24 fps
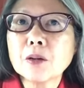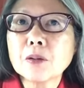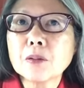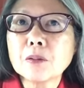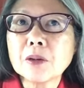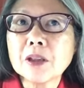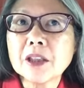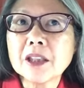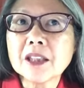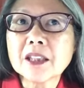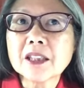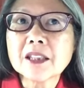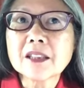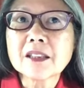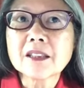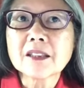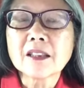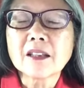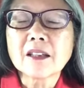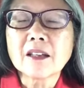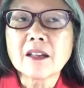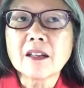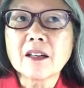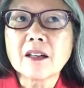with
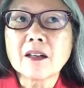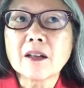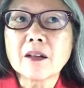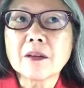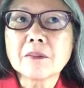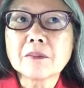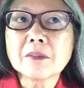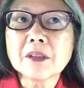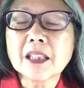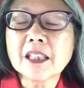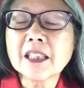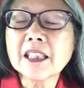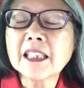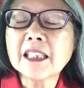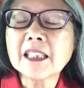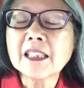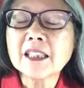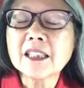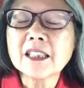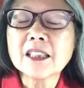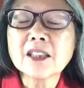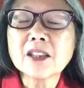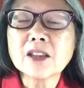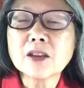um,
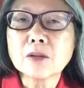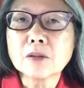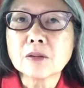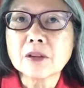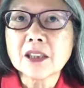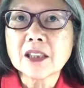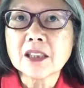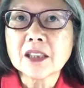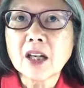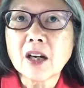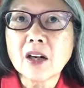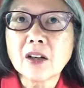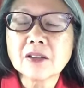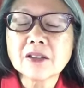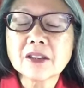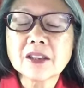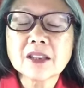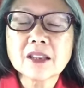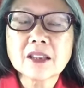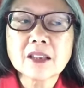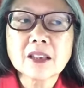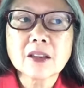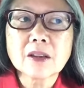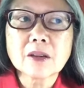Thinking into
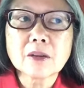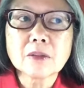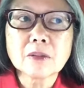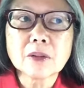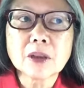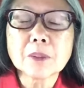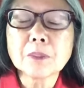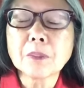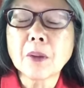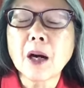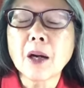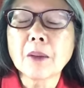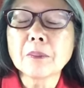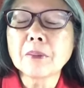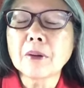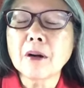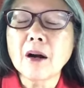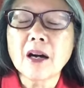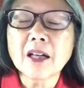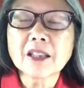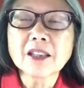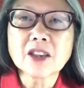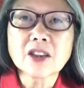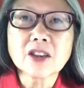Results with Bob
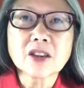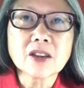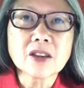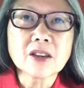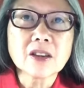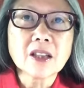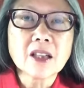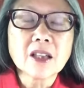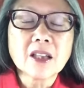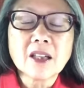Proctor.